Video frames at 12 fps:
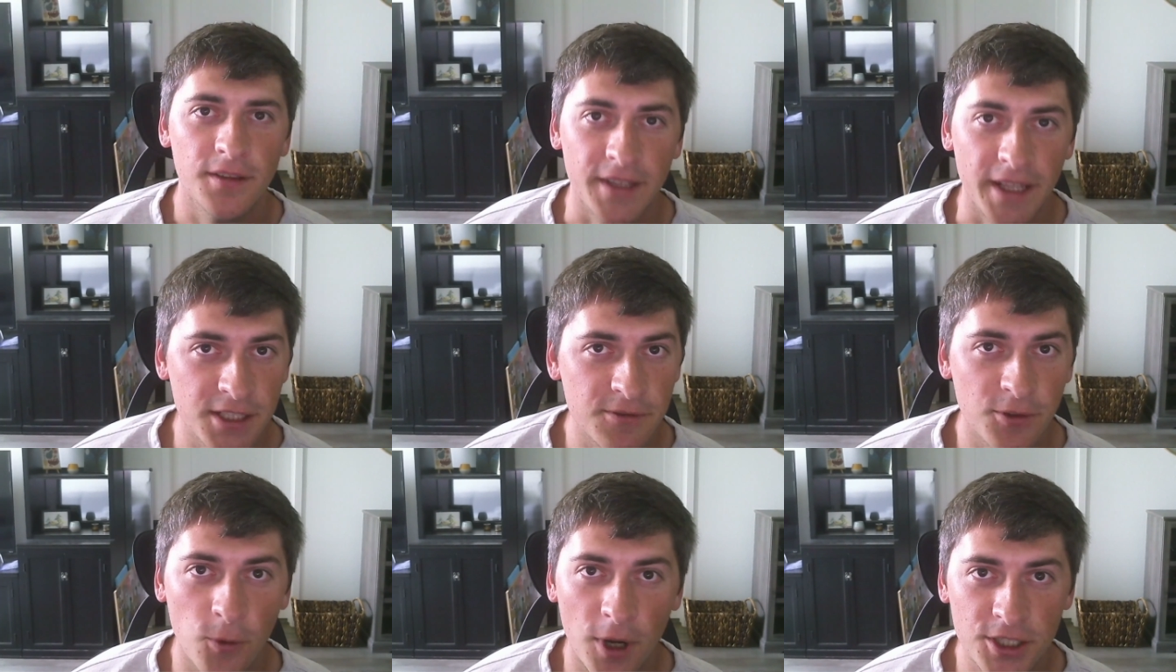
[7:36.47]
Thanks
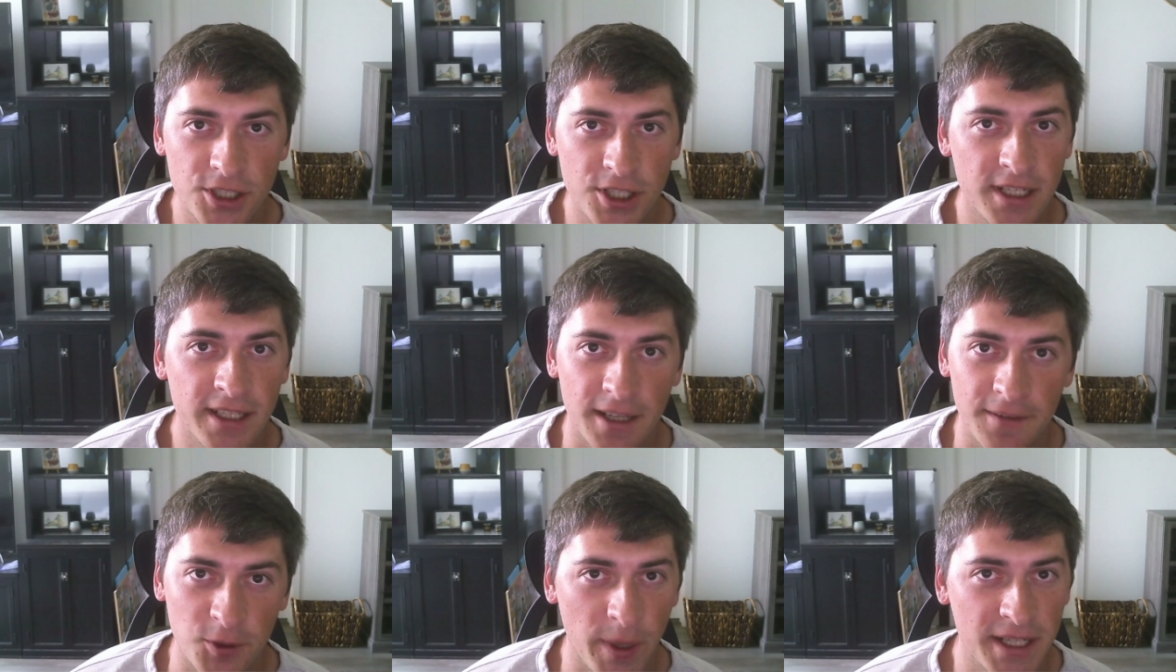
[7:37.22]
for watching.
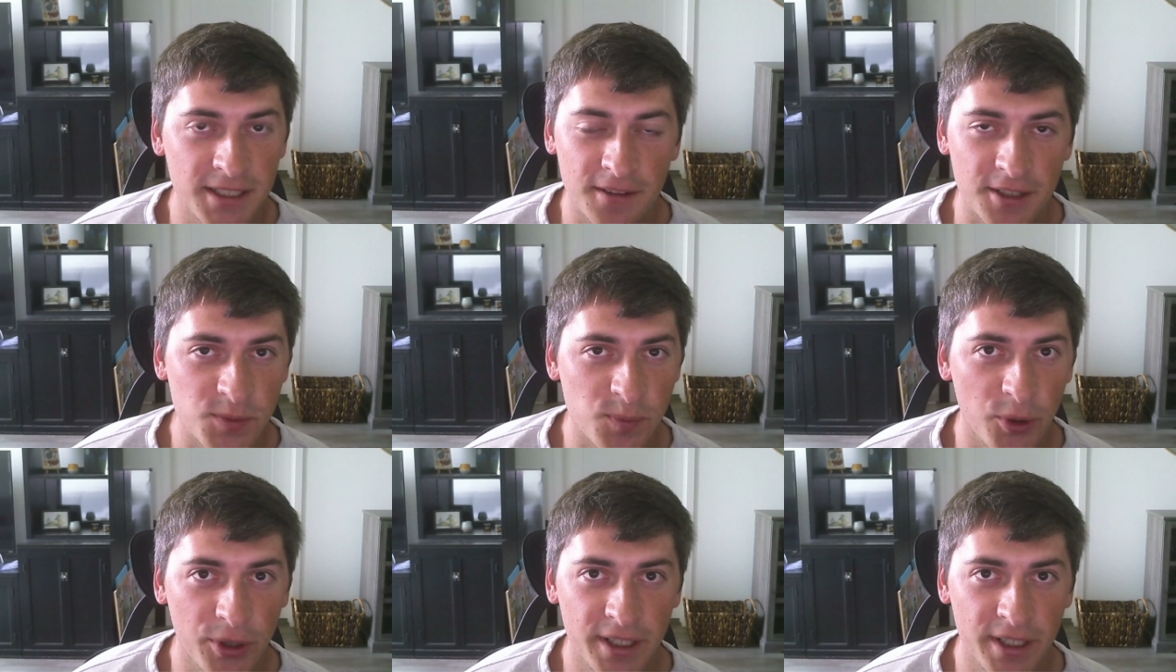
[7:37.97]
If you made it to this
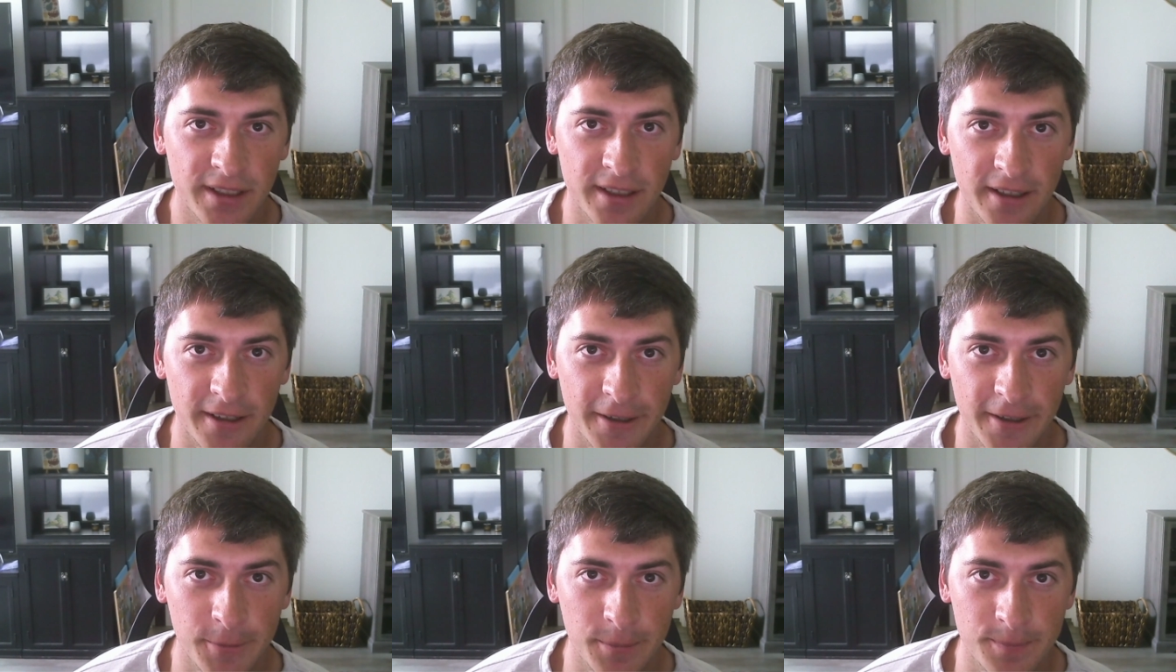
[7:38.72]
point,
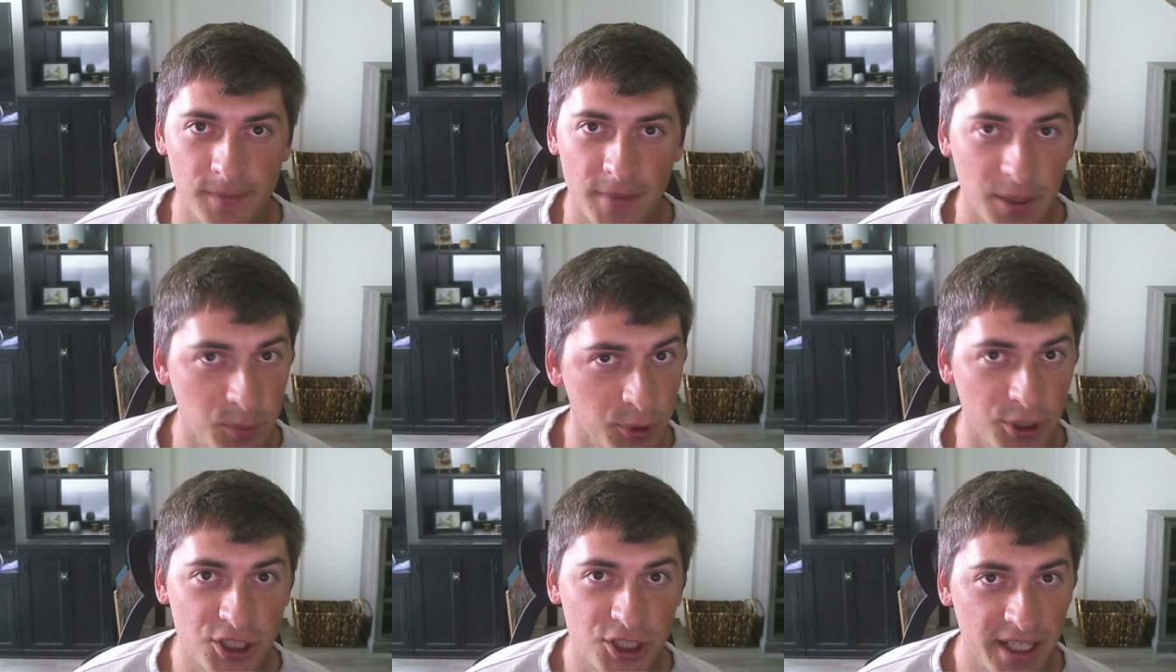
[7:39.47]
um, I
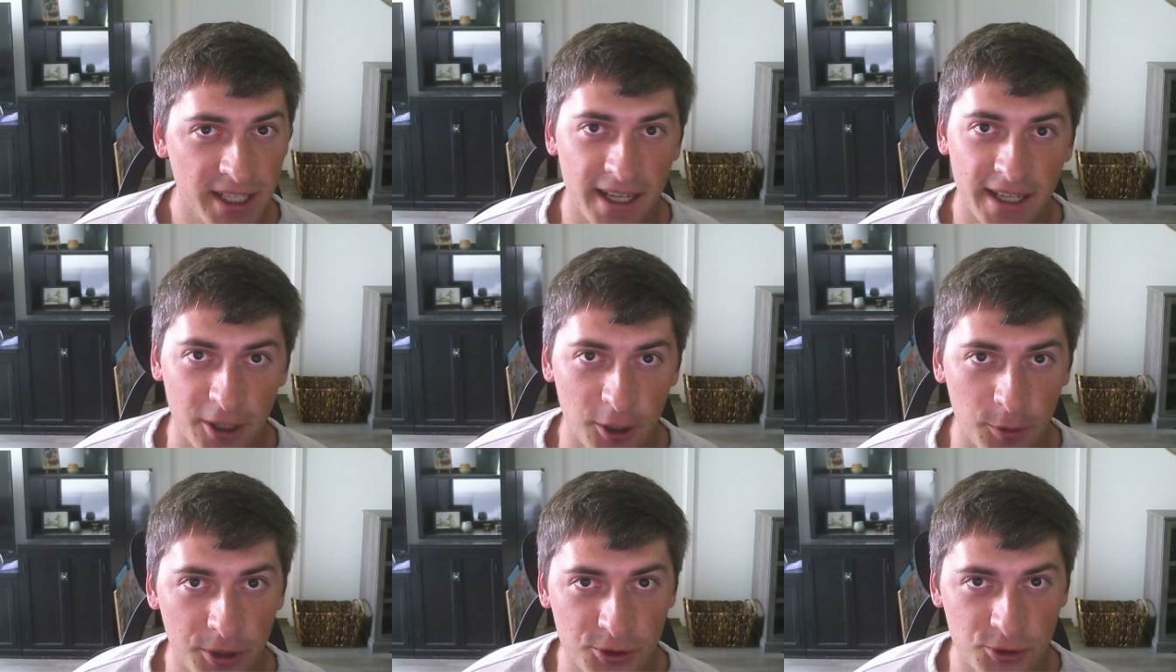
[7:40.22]
appreciate it, and I hope
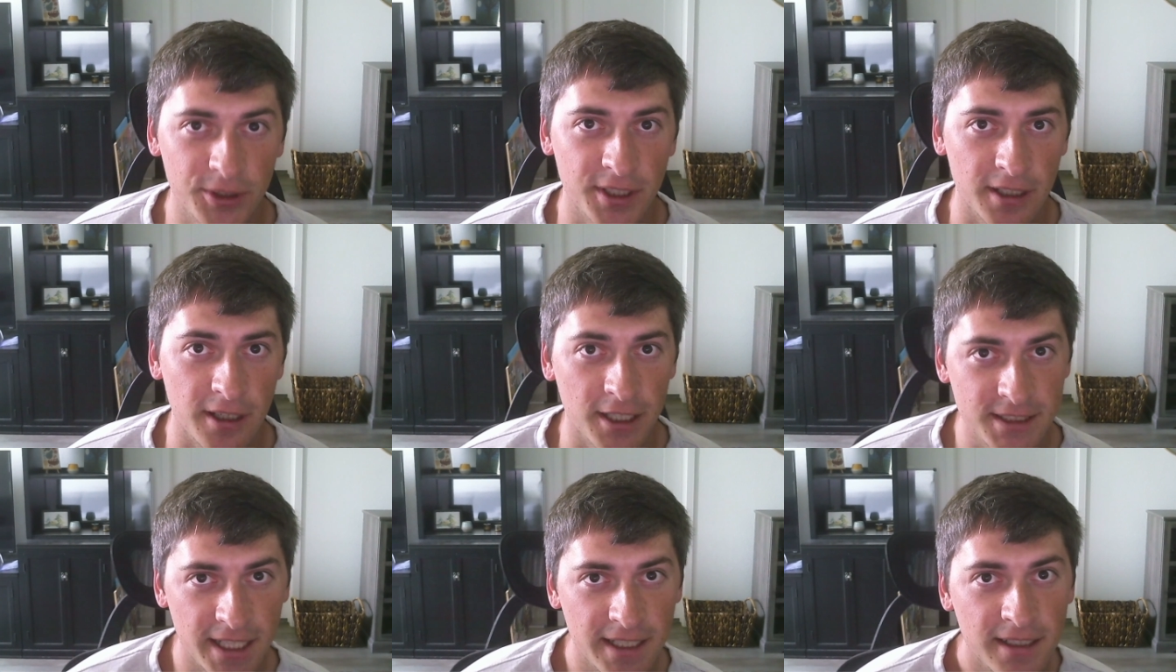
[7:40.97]
you're enjoying the
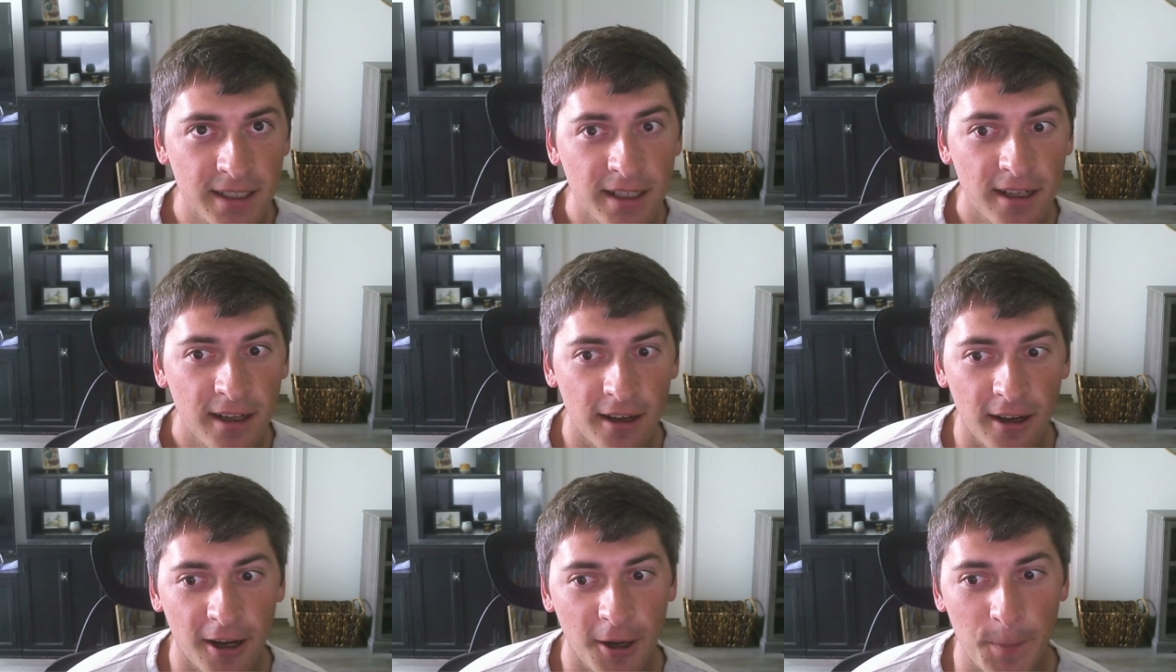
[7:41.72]
content.
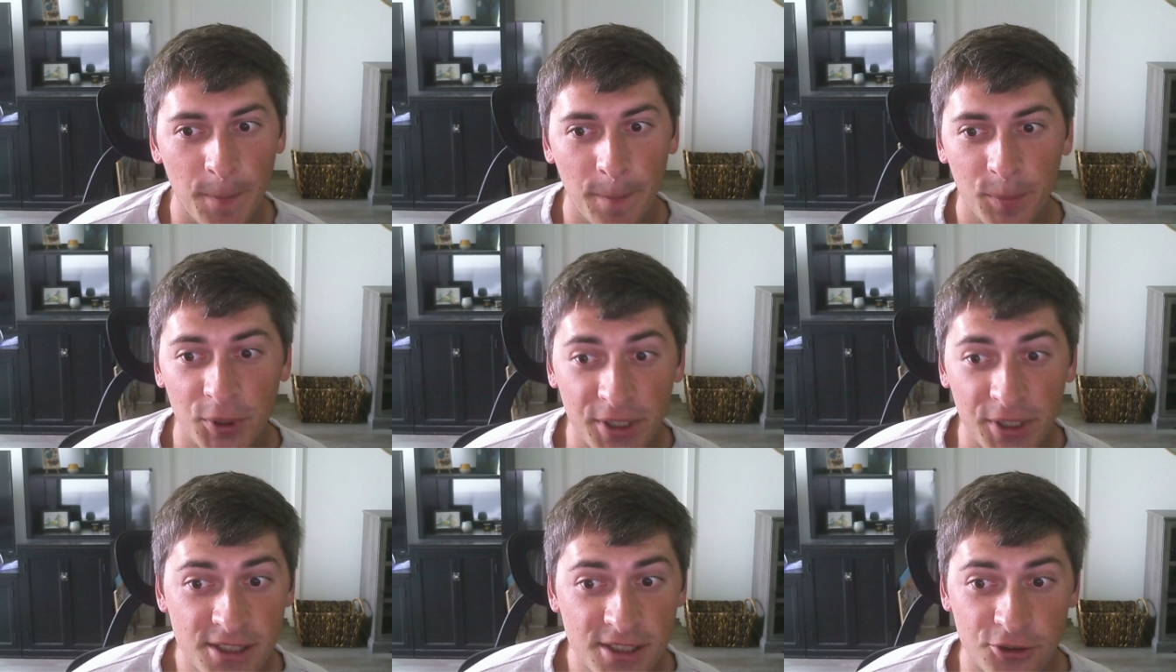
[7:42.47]
Um,
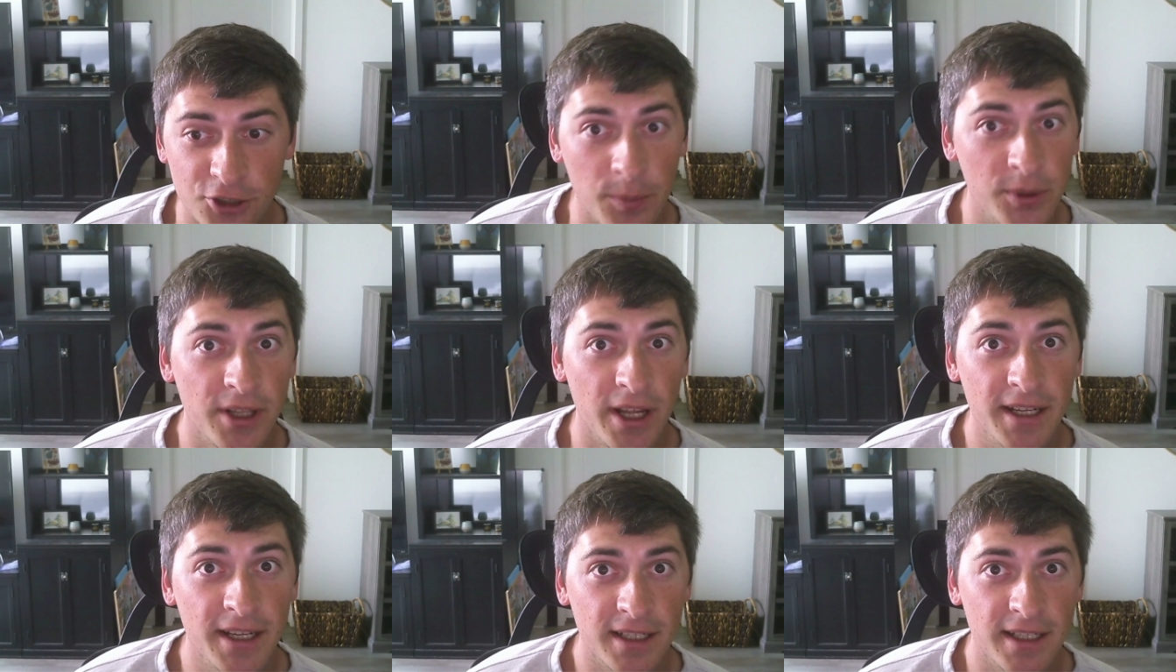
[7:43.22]
please drop a
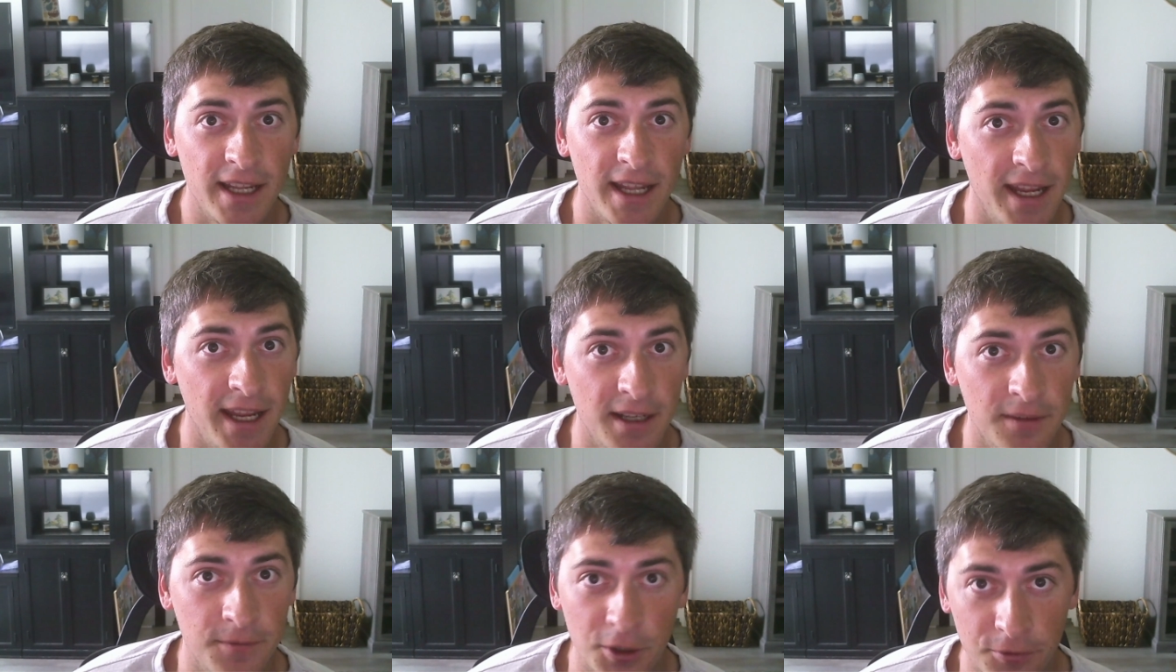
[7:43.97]
like
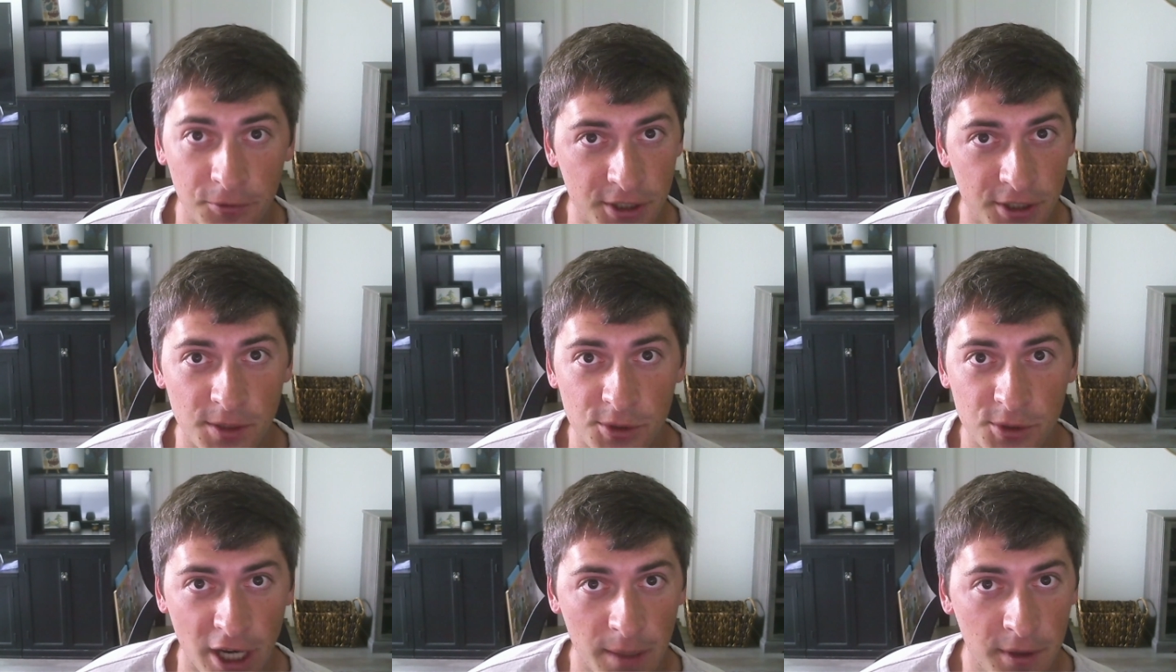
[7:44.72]
and feel free to
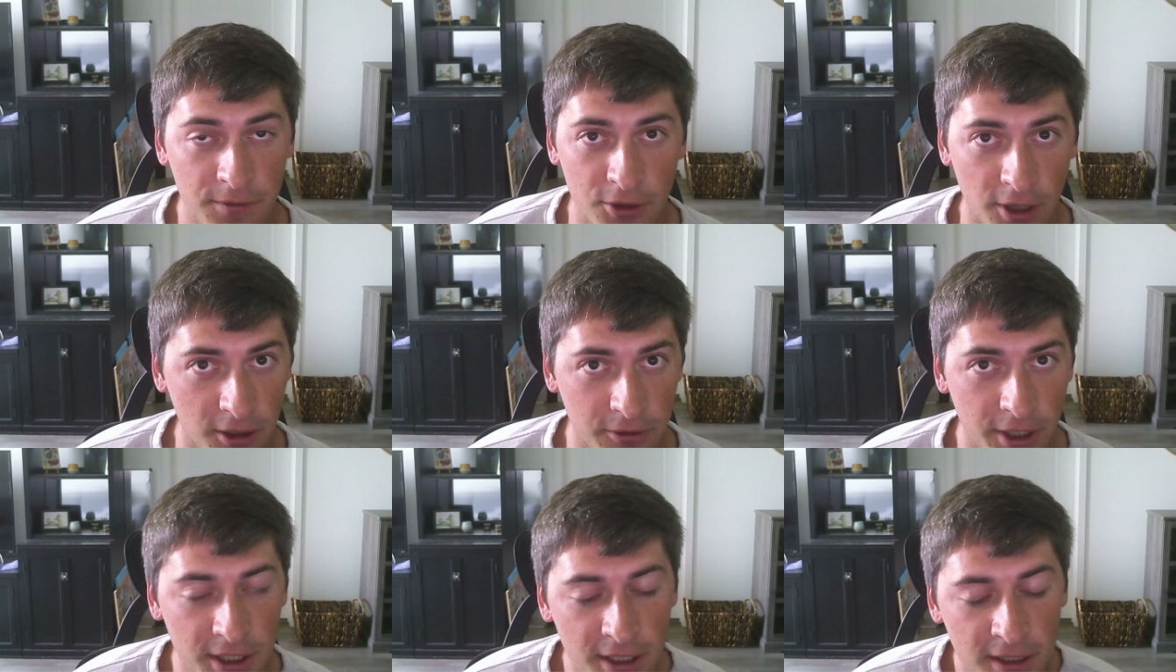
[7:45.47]
subscribe if you're not
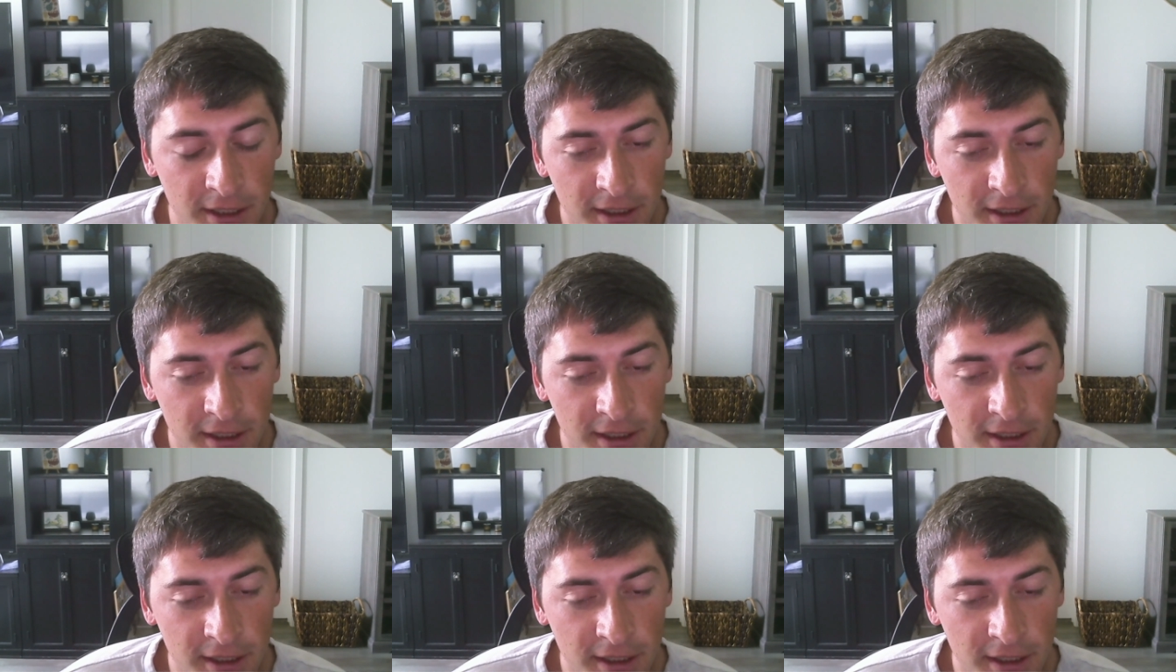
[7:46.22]
already.